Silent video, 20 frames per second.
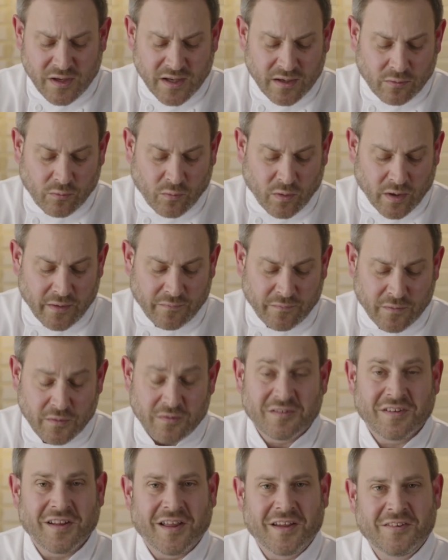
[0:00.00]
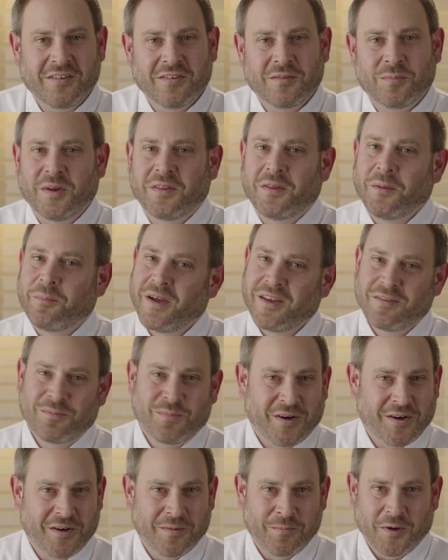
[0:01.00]
need quite a few slices, but the best
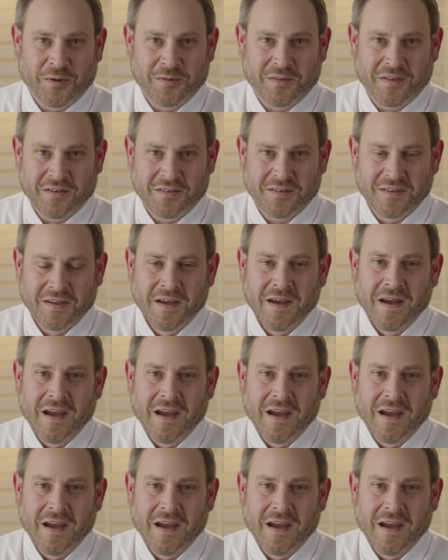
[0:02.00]
part about this